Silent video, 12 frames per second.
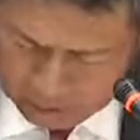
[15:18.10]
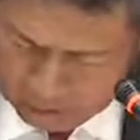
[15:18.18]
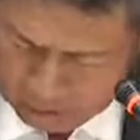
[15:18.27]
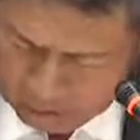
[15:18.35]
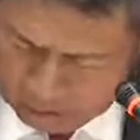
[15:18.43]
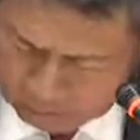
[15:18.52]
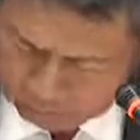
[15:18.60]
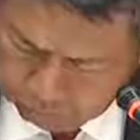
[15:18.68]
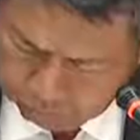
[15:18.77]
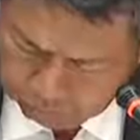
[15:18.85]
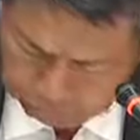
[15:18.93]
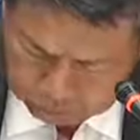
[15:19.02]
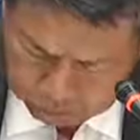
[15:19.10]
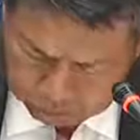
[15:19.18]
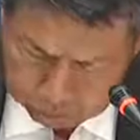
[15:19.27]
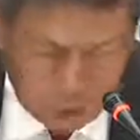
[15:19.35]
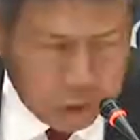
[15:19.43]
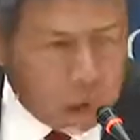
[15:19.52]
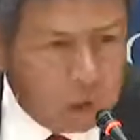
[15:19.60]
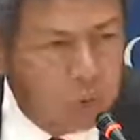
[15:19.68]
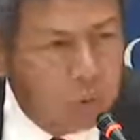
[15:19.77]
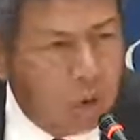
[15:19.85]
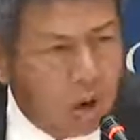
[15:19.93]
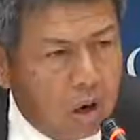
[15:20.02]
Um,
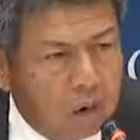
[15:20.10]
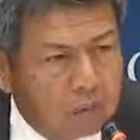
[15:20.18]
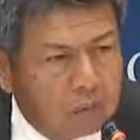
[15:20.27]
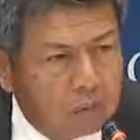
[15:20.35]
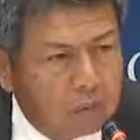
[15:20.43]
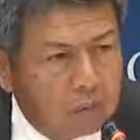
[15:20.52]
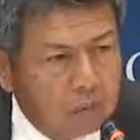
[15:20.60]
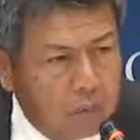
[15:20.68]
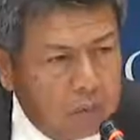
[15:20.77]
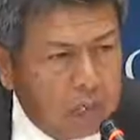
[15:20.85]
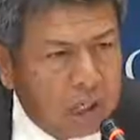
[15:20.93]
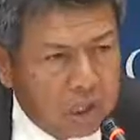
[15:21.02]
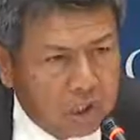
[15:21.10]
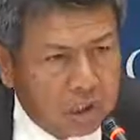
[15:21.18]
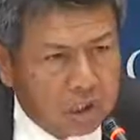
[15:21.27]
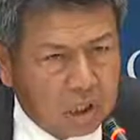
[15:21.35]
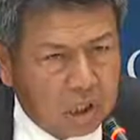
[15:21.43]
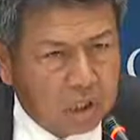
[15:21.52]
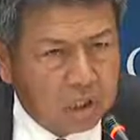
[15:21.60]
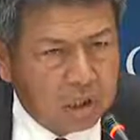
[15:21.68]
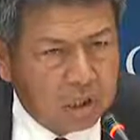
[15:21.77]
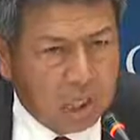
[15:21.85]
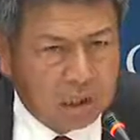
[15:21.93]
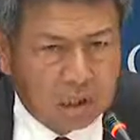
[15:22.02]
issue of human assistance and
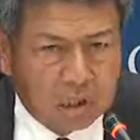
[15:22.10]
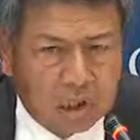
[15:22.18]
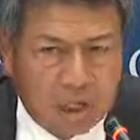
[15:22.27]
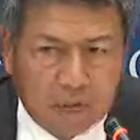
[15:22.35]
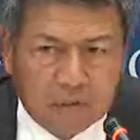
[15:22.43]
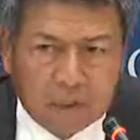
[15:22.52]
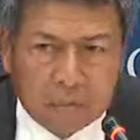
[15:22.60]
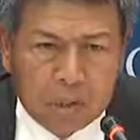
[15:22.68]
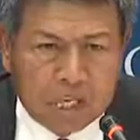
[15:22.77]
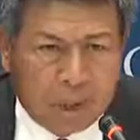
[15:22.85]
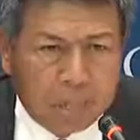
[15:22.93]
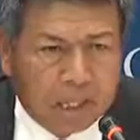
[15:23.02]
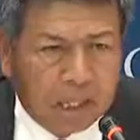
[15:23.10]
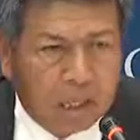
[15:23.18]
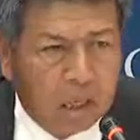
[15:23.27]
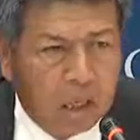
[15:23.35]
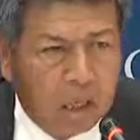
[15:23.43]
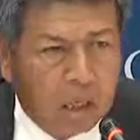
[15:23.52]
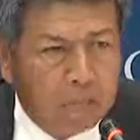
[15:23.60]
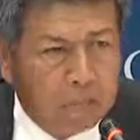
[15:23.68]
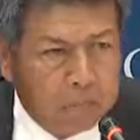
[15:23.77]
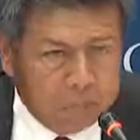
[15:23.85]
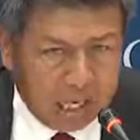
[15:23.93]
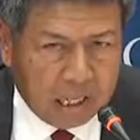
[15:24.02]
disaster relief is becoming
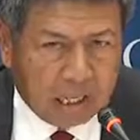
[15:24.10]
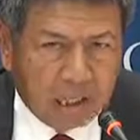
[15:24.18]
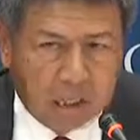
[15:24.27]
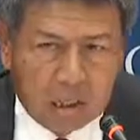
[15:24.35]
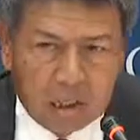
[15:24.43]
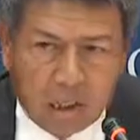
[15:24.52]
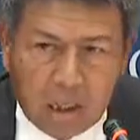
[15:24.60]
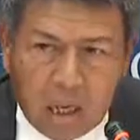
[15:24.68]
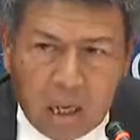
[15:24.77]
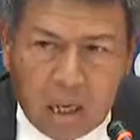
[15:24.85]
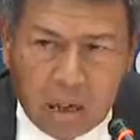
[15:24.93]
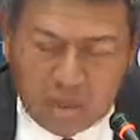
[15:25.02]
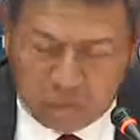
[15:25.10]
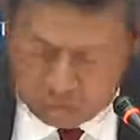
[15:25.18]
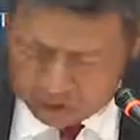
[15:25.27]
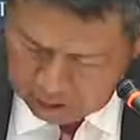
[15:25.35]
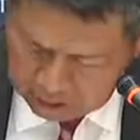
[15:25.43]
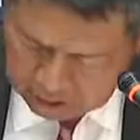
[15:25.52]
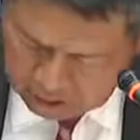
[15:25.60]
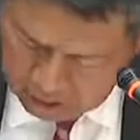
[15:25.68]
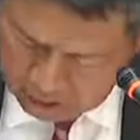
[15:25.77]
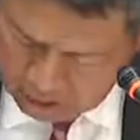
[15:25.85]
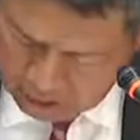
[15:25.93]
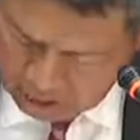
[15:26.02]
big uh, in the region.
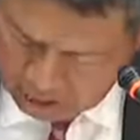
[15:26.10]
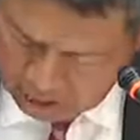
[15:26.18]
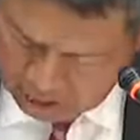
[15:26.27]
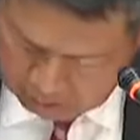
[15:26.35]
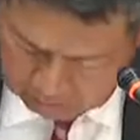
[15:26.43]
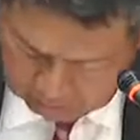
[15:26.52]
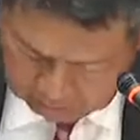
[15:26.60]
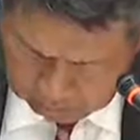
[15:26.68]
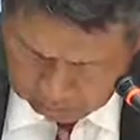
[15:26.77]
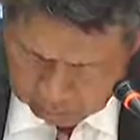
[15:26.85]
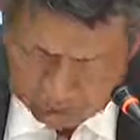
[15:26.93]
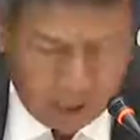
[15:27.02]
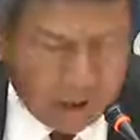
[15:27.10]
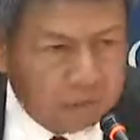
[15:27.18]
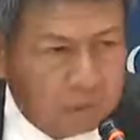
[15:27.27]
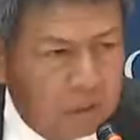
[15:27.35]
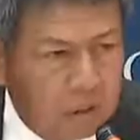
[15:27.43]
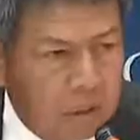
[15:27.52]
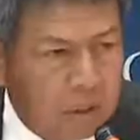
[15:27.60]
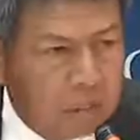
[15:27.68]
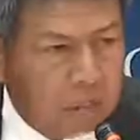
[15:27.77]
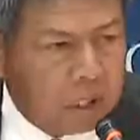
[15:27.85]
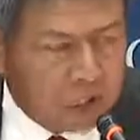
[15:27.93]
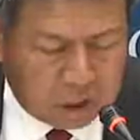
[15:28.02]
Uh, we have uh,
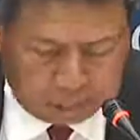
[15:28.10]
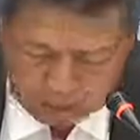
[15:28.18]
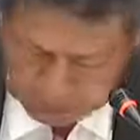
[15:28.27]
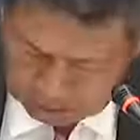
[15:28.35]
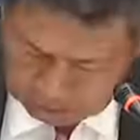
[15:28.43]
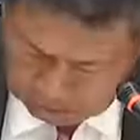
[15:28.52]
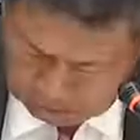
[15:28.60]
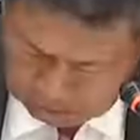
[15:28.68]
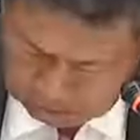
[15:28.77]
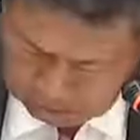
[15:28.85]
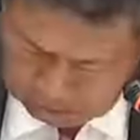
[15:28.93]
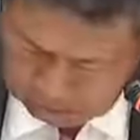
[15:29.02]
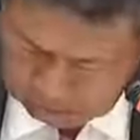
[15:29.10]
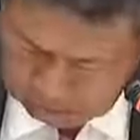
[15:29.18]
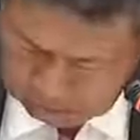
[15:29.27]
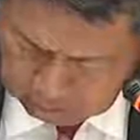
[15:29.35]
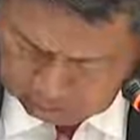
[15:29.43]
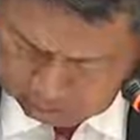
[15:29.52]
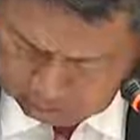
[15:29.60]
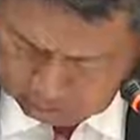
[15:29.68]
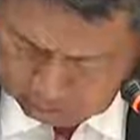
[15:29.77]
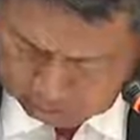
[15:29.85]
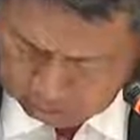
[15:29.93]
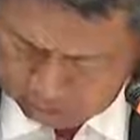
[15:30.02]
participated uh, and,
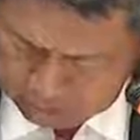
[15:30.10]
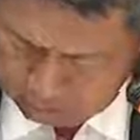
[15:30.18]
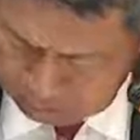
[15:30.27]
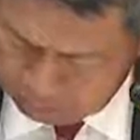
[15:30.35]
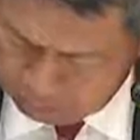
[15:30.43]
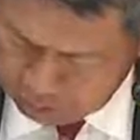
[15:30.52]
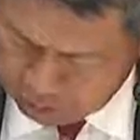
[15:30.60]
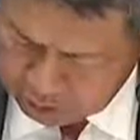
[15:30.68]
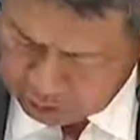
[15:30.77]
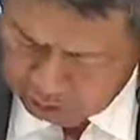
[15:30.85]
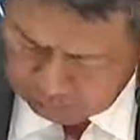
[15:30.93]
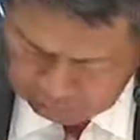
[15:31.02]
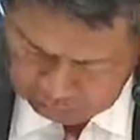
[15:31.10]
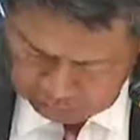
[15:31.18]
and provide provision of